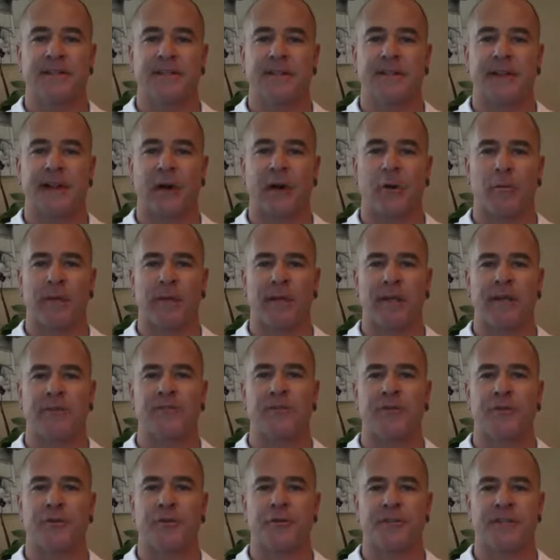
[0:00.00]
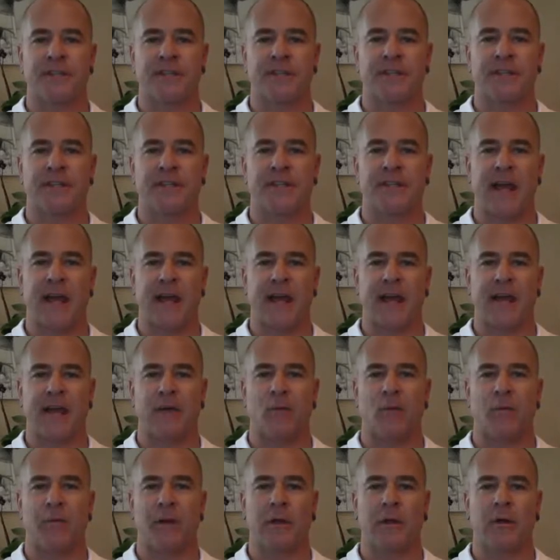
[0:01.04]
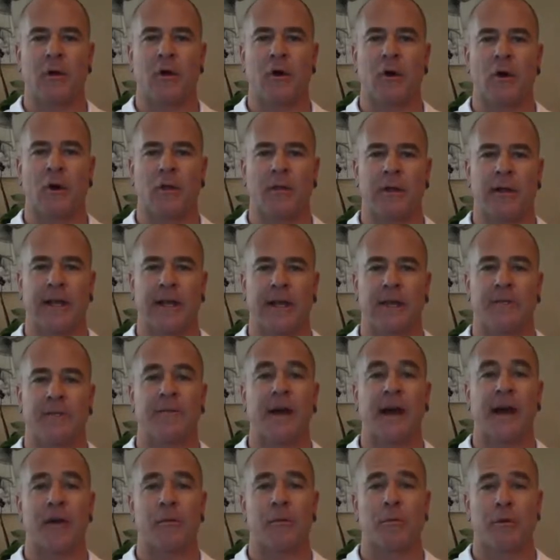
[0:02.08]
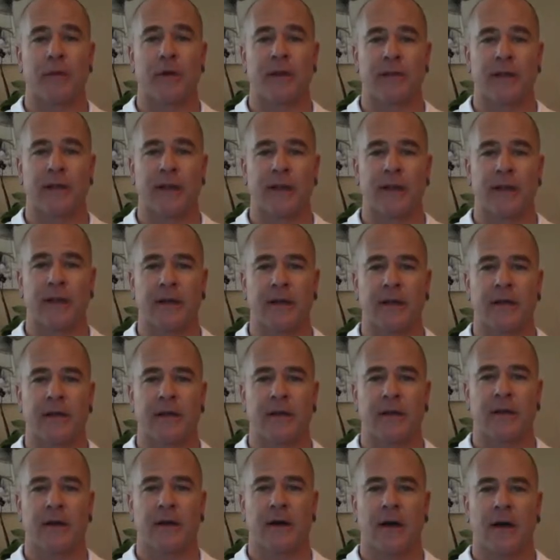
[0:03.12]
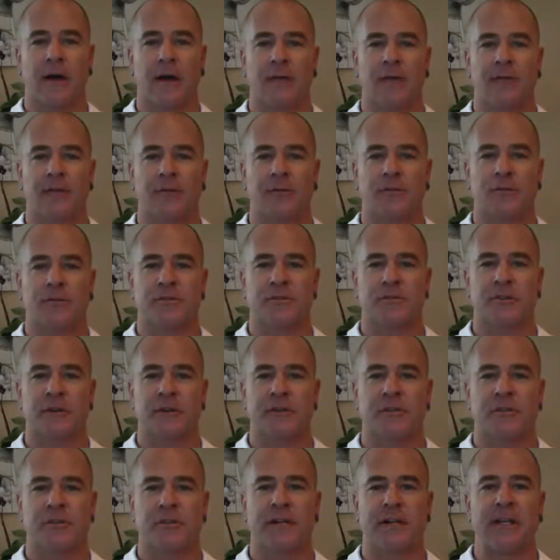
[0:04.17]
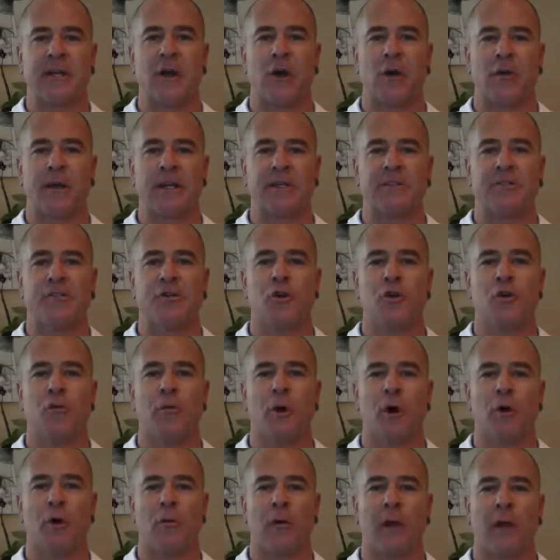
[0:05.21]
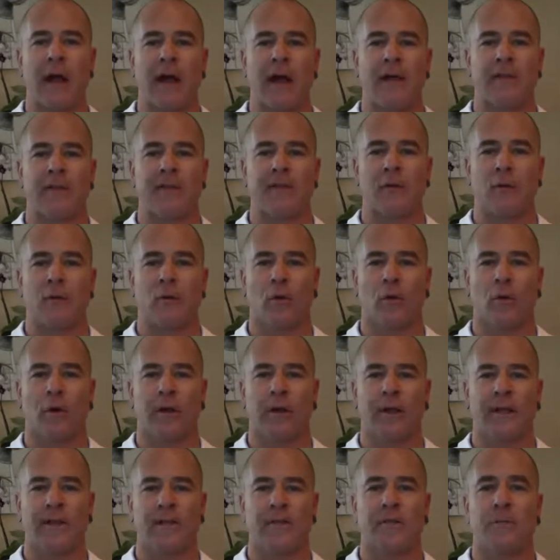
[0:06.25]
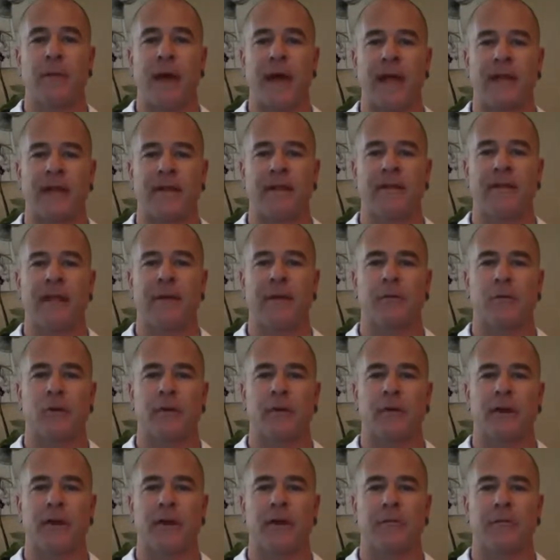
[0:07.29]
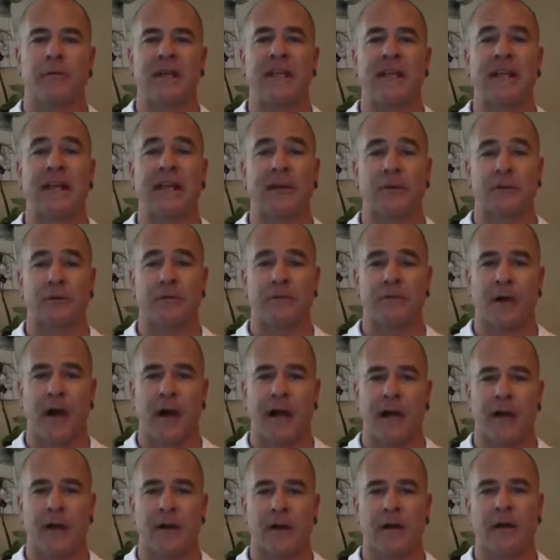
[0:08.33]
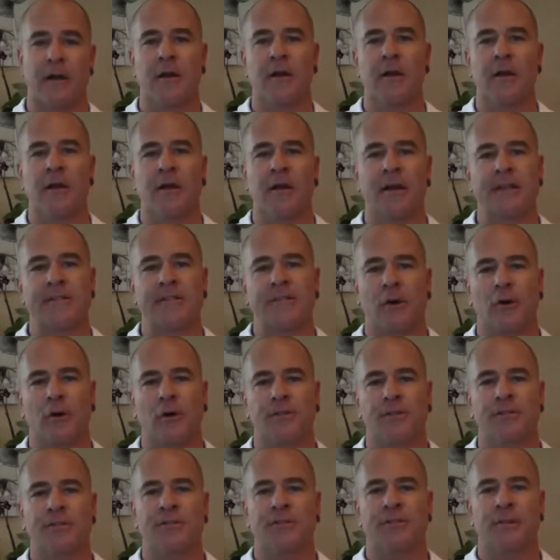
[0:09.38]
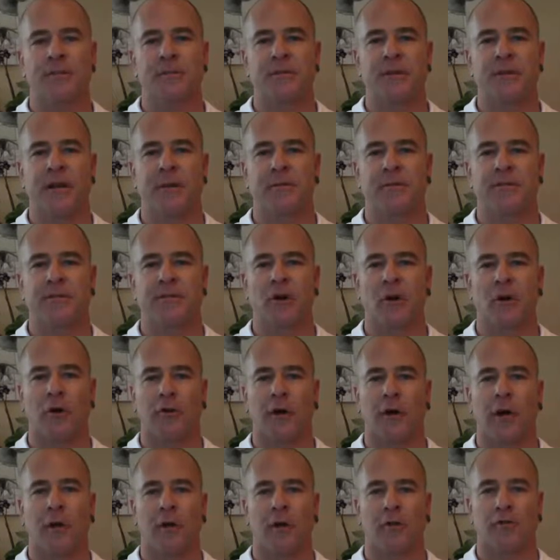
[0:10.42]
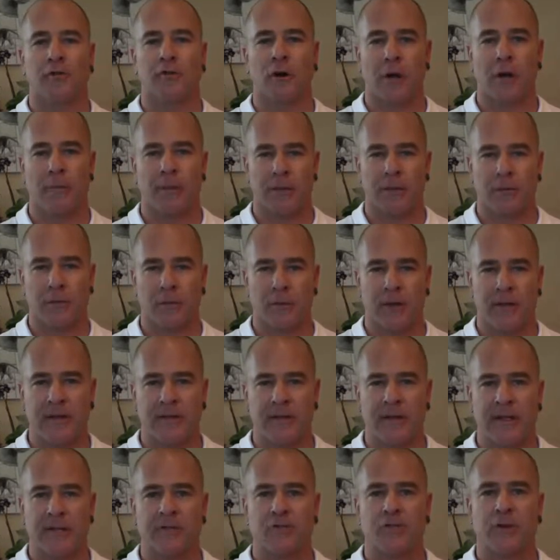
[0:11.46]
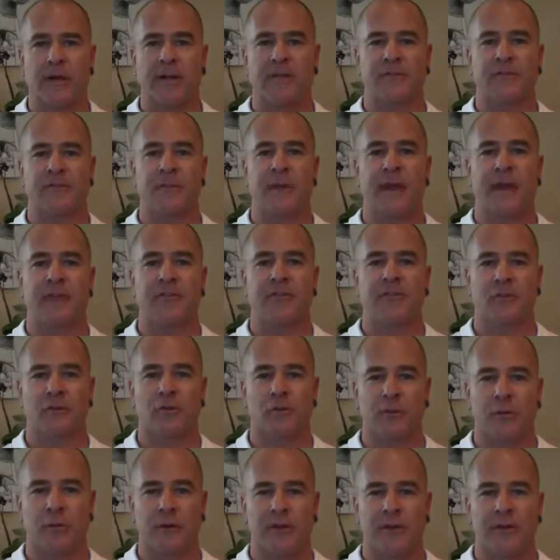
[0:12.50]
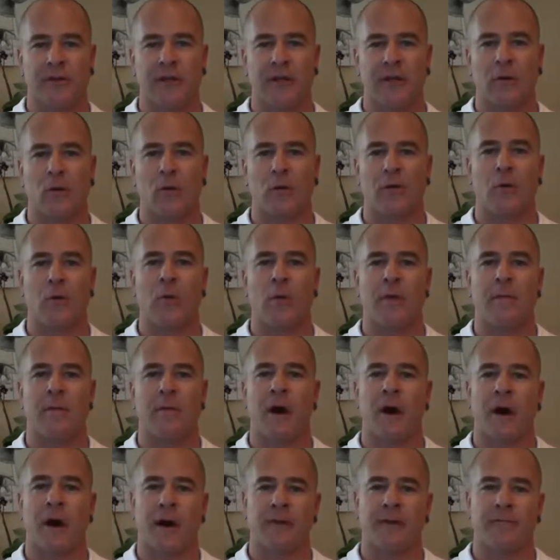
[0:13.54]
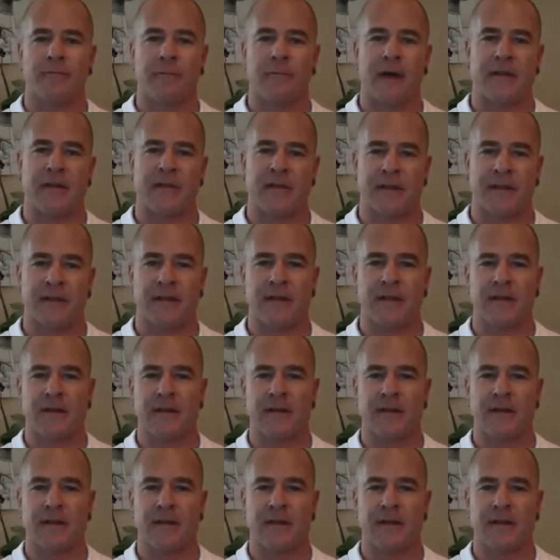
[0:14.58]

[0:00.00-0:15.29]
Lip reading: that I'll be introducing today will be calling fire breathing. This was traditionally known as Tummo breath, or in Tibetan that would mean inner fire. It's also sometimes called holotropic breathing, transformational breathing, or the Wim Hof Method.